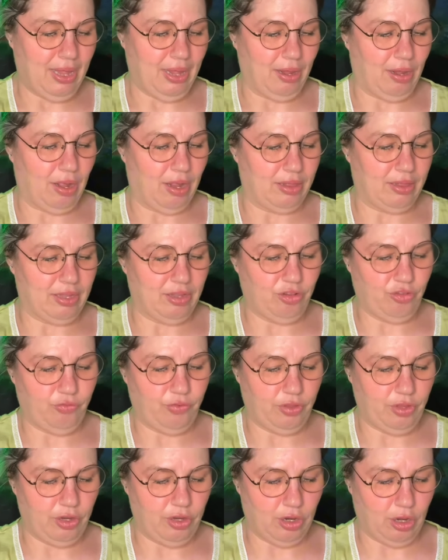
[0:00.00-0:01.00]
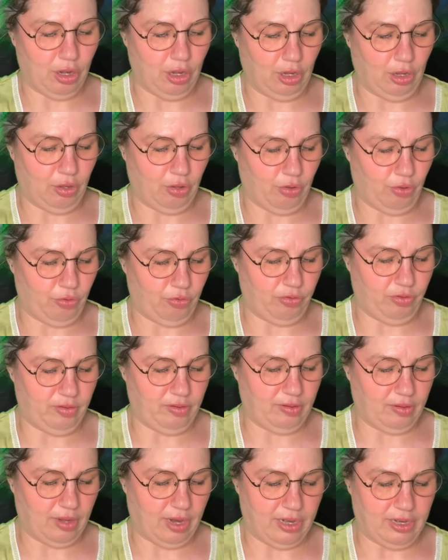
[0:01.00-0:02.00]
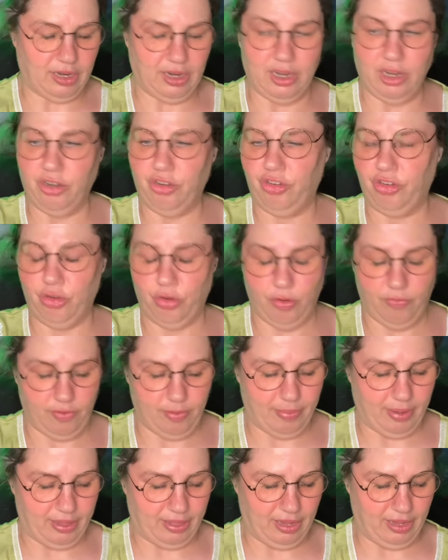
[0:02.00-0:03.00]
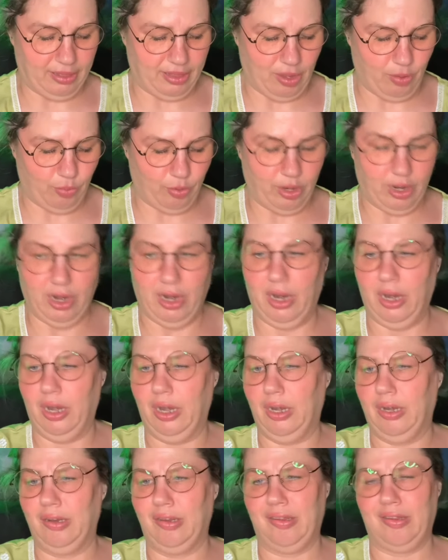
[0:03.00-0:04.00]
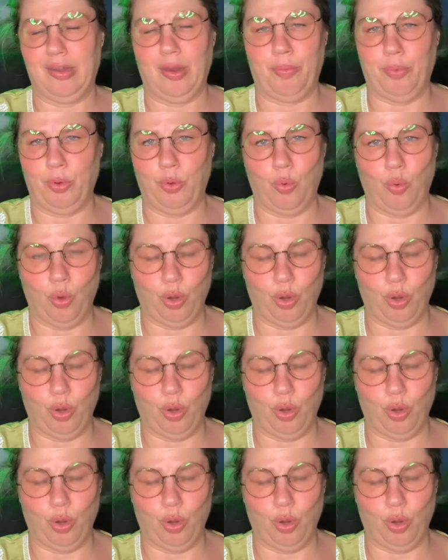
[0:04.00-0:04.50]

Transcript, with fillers: Got these for the doggos. I did get two of them. I think they were in separate